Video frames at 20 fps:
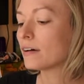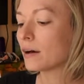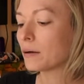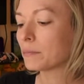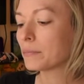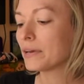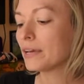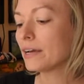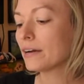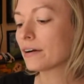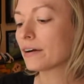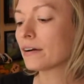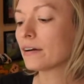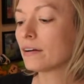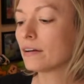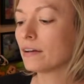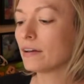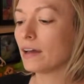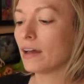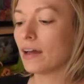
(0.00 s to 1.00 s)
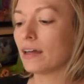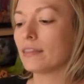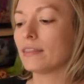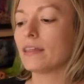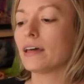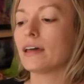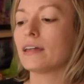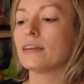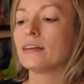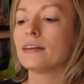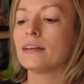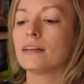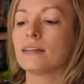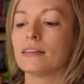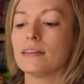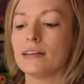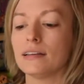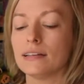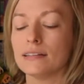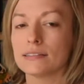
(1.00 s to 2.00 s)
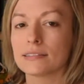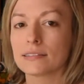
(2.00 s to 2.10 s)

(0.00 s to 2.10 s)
up here, and then these